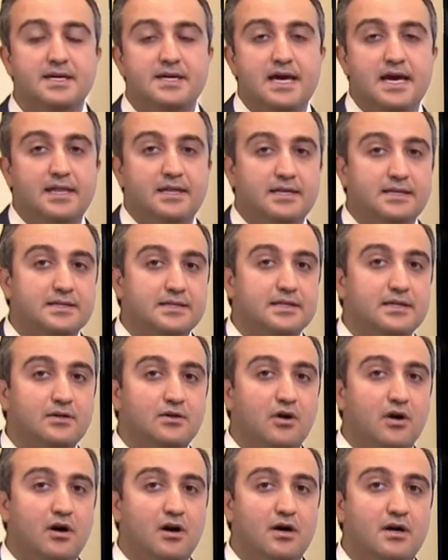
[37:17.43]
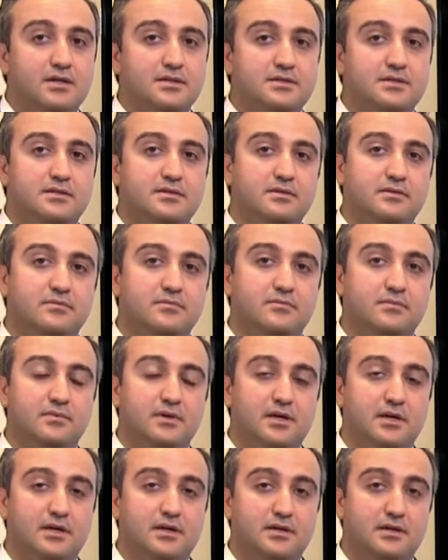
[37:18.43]
And this can cause
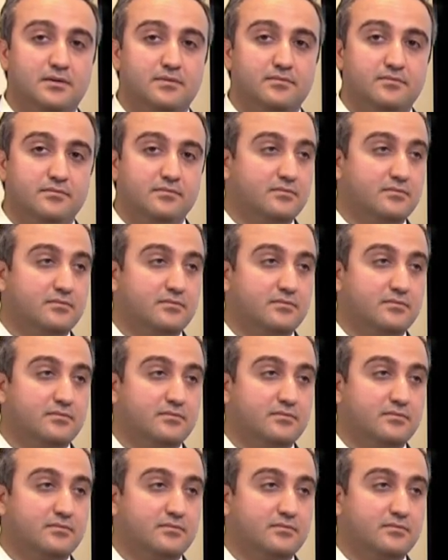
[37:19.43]
a uh,